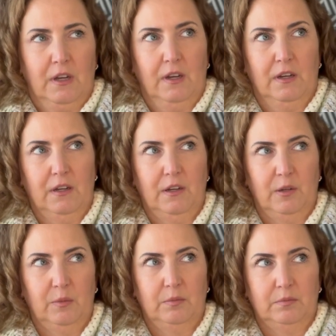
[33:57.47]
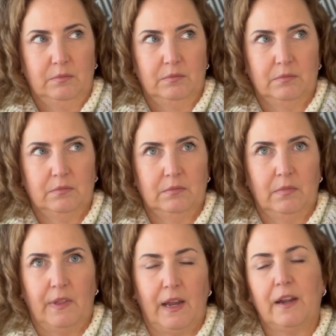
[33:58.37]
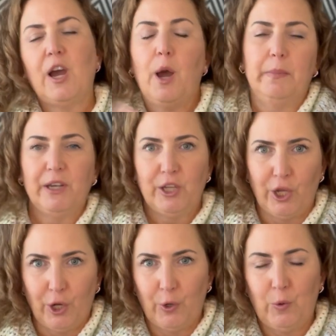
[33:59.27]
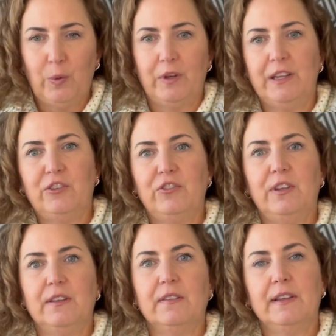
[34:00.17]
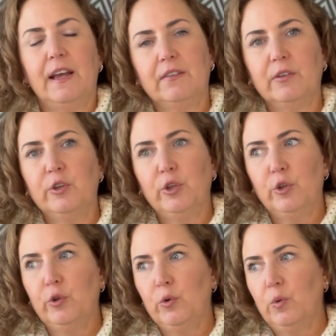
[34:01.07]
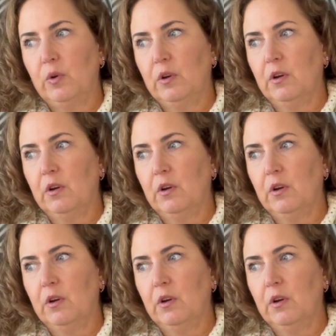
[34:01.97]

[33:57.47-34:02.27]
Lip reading: that come and go. Each season has a new